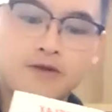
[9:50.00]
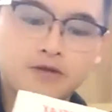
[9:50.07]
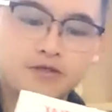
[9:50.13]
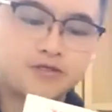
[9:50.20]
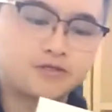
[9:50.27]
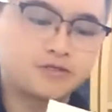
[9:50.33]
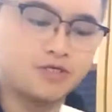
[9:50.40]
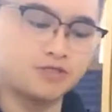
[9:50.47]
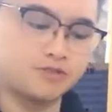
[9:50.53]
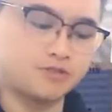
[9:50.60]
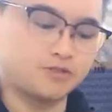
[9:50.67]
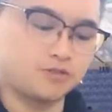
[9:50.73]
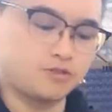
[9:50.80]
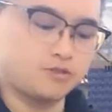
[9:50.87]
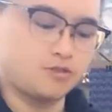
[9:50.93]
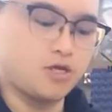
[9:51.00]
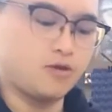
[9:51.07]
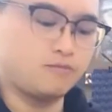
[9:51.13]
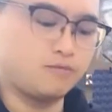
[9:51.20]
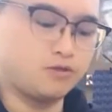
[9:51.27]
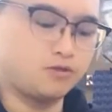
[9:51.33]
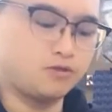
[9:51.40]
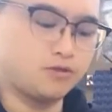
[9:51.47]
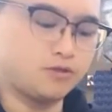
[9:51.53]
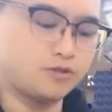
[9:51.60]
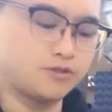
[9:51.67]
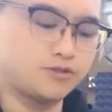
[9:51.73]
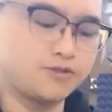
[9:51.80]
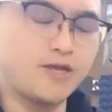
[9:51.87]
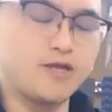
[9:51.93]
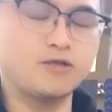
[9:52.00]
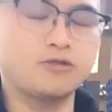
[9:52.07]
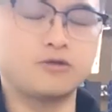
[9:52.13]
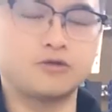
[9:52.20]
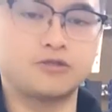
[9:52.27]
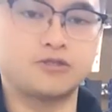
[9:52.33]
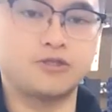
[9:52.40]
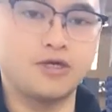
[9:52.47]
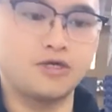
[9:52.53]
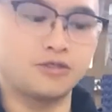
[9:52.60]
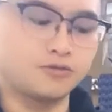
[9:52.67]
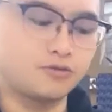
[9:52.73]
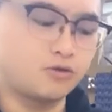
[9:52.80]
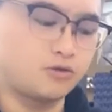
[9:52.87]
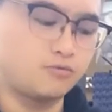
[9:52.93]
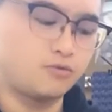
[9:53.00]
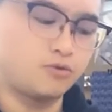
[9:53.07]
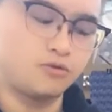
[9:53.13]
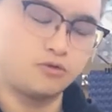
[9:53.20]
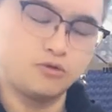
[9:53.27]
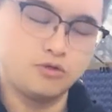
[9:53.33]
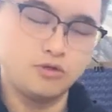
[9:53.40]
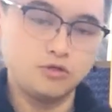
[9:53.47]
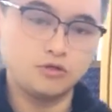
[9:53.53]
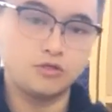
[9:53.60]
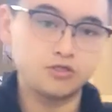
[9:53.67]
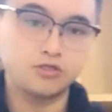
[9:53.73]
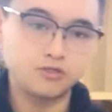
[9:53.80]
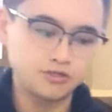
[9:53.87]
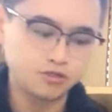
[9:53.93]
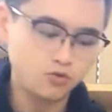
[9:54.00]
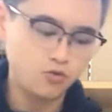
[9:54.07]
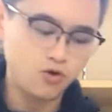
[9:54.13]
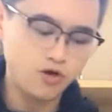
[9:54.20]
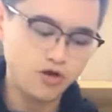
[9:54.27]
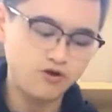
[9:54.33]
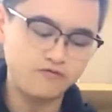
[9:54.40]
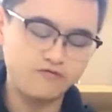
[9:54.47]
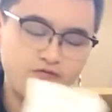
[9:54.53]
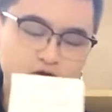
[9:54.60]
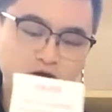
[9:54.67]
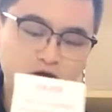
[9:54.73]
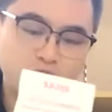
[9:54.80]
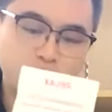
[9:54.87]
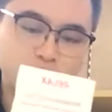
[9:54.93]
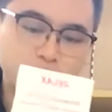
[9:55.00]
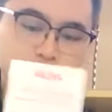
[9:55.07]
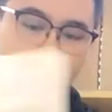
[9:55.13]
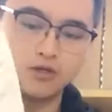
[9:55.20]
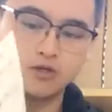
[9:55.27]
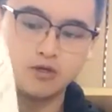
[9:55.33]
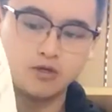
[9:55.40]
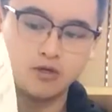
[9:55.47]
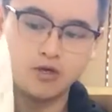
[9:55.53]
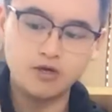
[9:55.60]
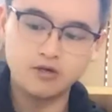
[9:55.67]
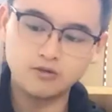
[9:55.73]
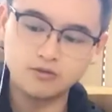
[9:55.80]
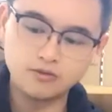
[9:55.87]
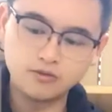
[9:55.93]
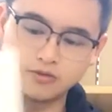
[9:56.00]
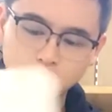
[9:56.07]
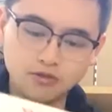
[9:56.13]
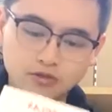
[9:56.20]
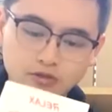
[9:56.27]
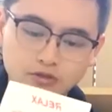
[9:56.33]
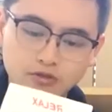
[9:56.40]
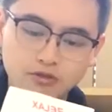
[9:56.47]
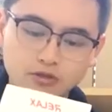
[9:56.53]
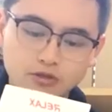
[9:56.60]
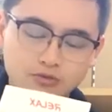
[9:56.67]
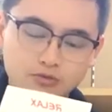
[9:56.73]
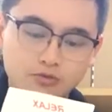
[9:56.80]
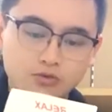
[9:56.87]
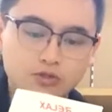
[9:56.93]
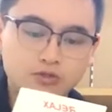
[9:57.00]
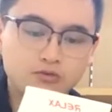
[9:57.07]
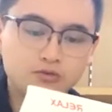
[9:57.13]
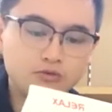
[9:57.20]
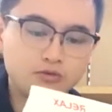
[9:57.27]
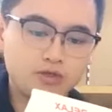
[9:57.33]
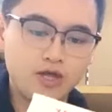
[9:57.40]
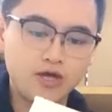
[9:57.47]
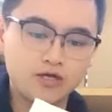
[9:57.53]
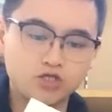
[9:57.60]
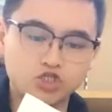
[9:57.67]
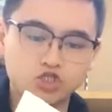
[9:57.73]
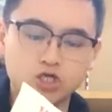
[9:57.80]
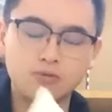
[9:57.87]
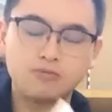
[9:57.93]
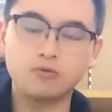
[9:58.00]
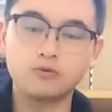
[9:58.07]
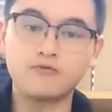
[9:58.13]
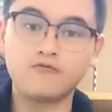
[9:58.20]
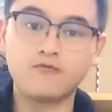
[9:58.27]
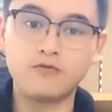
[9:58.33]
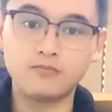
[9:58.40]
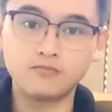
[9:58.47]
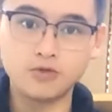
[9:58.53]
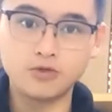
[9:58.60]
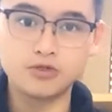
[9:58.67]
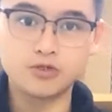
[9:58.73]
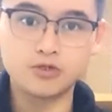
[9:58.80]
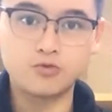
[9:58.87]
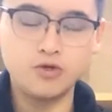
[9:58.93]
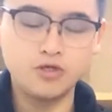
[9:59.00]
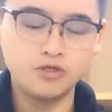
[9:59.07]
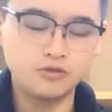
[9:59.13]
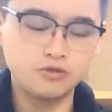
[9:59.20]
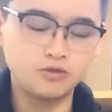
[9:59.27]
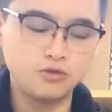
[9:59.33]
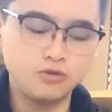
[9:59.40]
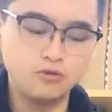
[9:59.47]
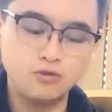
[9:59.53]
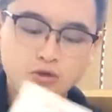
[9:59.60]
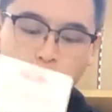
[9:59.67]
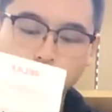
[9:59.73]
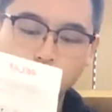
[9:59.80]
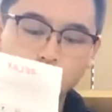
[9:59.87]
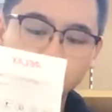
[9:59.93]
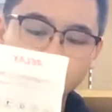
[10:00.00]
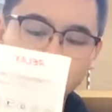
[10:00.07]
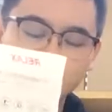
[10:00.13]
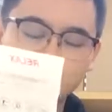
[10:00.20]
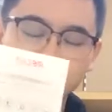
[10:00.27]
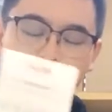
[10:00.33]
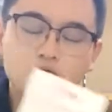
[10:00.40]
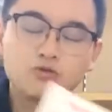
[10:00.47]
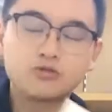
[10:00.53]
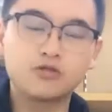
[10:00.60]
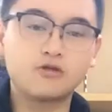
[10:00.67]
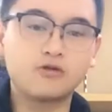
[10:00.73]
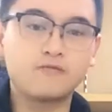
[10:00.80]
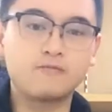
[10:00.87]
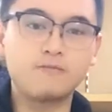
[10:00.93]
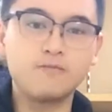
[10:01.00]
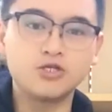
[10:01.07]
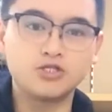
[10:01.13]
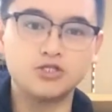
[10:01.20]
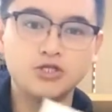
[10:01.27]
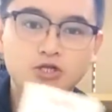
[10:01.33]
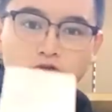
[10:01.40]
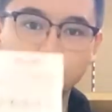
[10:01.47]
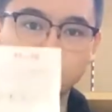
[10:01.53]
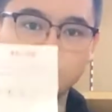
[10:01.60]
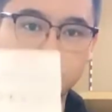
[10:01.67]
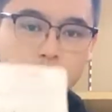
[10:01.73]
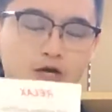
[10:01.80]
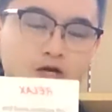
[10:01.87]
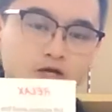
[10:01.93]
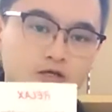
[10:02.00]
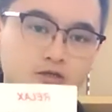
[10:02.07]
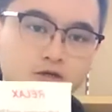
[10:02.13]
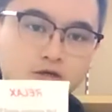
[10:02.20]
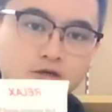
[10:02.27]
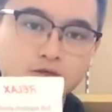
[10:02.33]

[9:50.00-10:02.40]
a standard size of just a square frame, and it's not looking like the shape of the screen. So you gotta use the machine to cut it in the right shape of the